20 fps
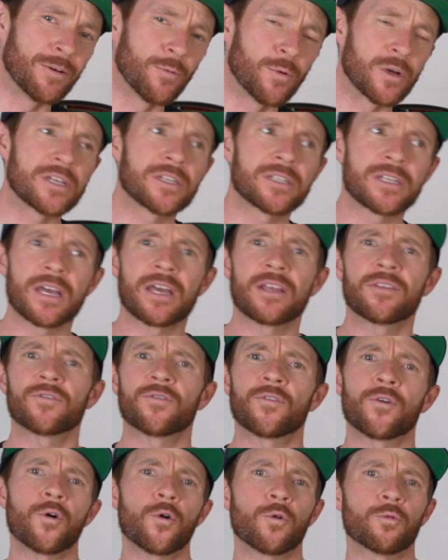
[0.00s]
which stands
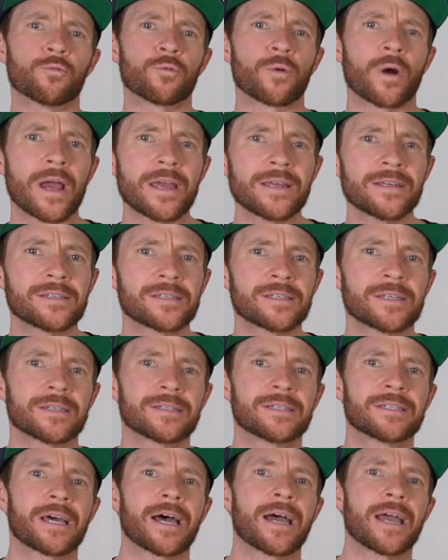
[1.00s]
for Race
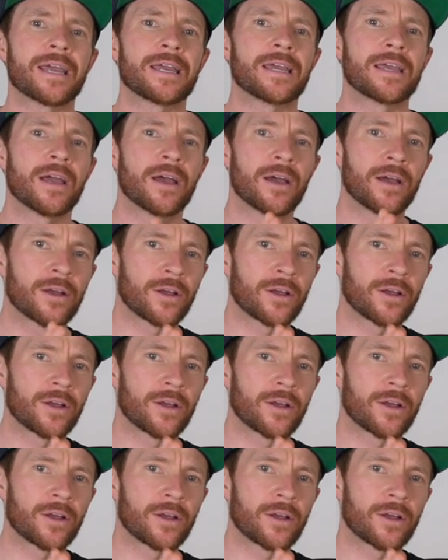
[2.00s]
Day